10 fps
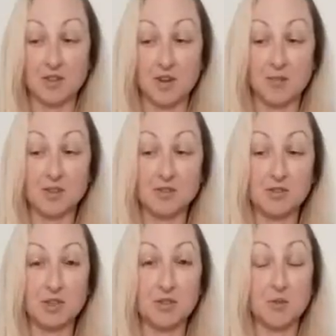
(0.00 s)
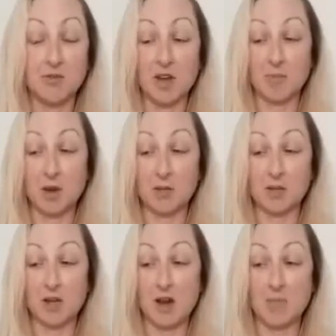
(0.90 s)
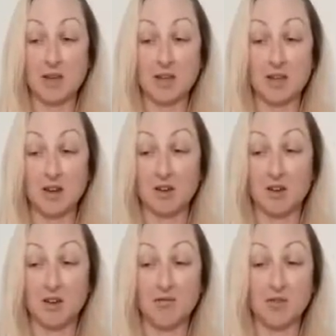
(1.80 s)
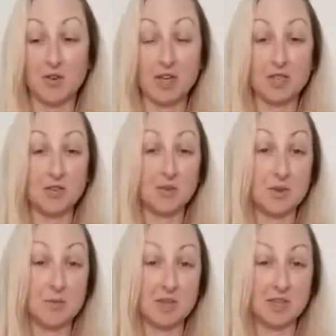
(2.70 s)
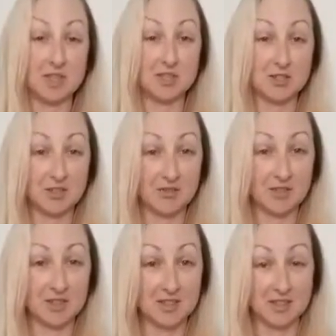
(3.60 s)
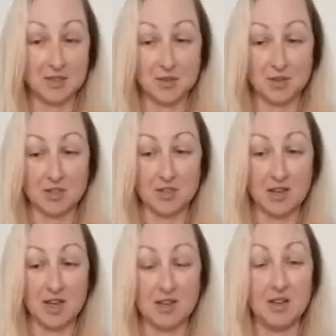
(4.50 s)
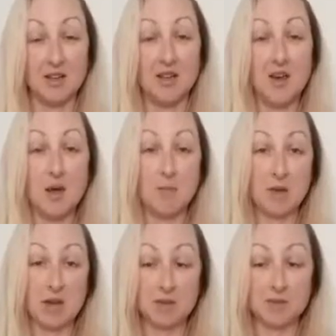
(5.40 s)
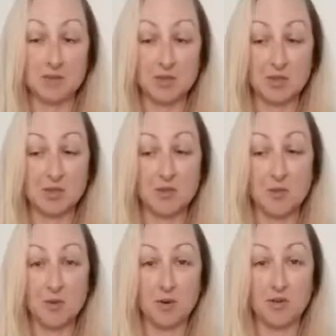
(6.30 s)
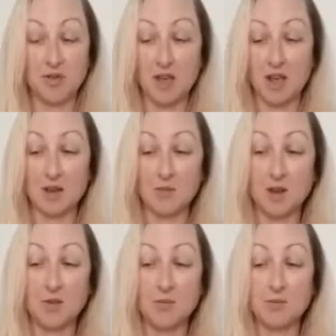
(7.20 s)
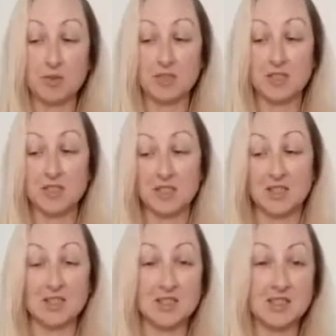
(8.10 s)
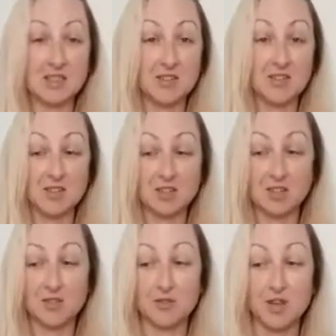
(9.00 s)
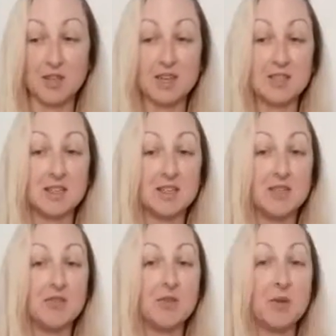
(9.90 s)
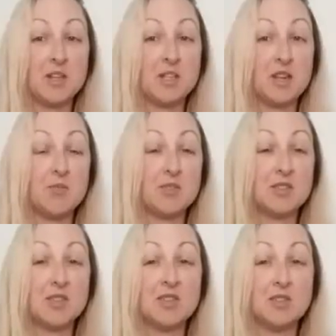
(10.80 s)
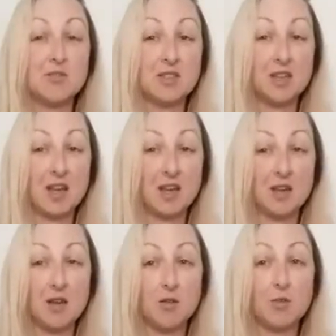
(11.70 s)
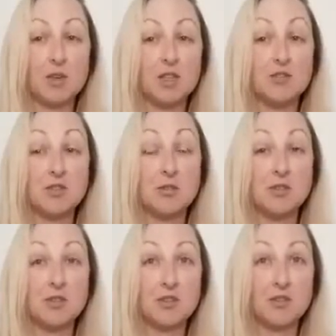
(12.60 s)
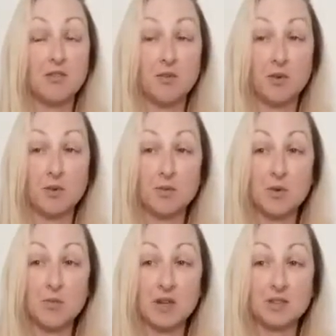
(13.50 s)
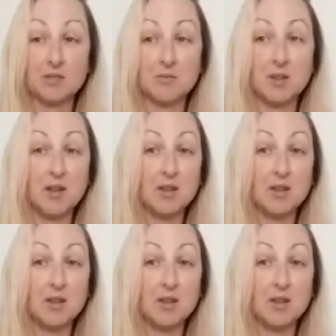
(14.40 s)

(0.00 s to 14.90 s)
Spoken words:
the opportunity to provide public comment on current vocational rehabilitation services in New York State. My name is MelissaGolpl, and my hope in presenting this sensitive issue is that the information I present to you today will contribute to the forward momentum